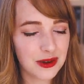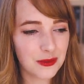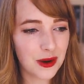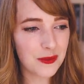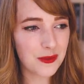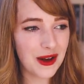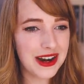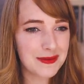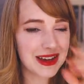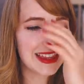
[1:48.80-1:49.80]
What word
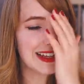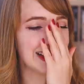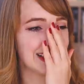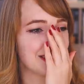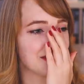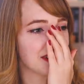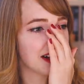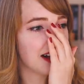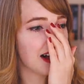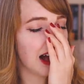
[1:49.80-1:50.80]
am I thinking of?
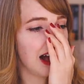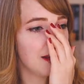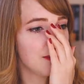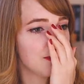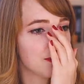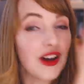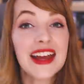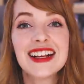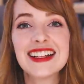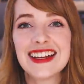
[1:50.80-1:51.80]

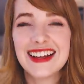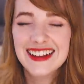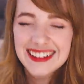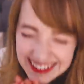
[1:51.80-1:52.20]
Radically.